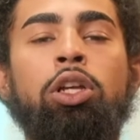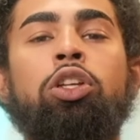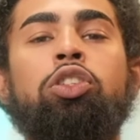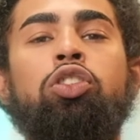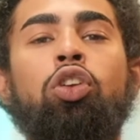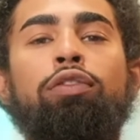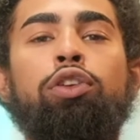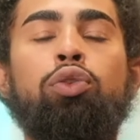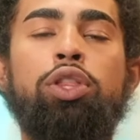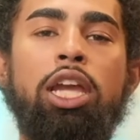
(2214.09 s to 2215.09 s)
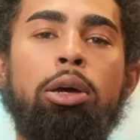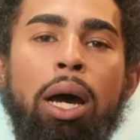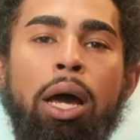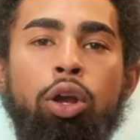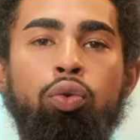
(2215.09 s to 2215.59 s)
So if you think
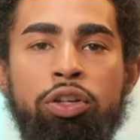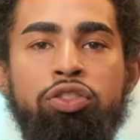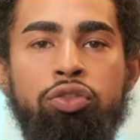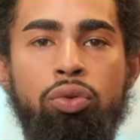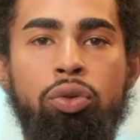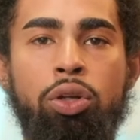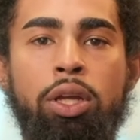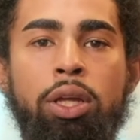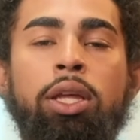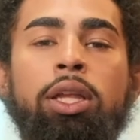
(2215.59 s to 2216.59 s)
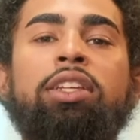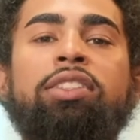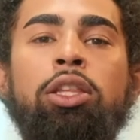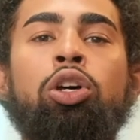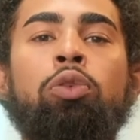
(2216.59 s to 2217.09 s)
about a crystal, they say
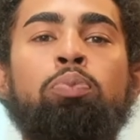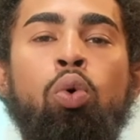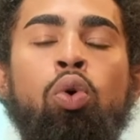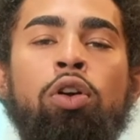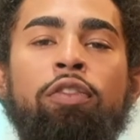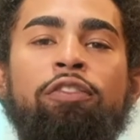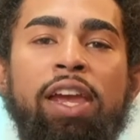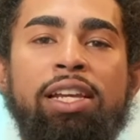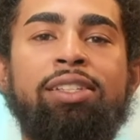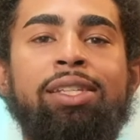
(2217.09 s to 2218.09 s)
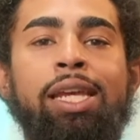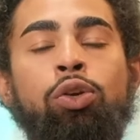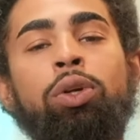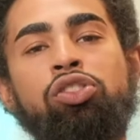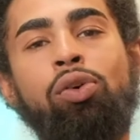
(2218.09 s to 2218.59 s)
the more faces a
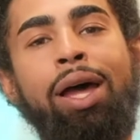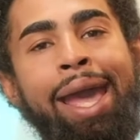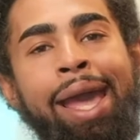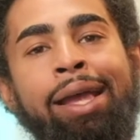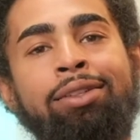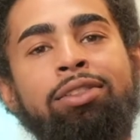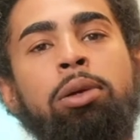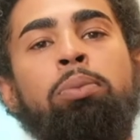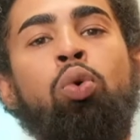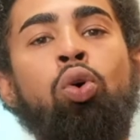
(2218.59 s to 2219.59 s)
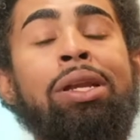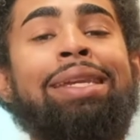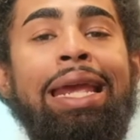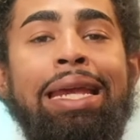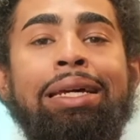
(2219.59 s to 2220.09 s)
crystal has, the more
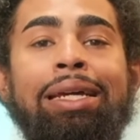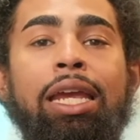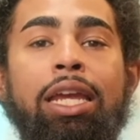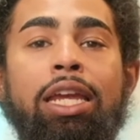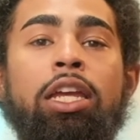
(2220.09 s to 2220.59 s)
data it can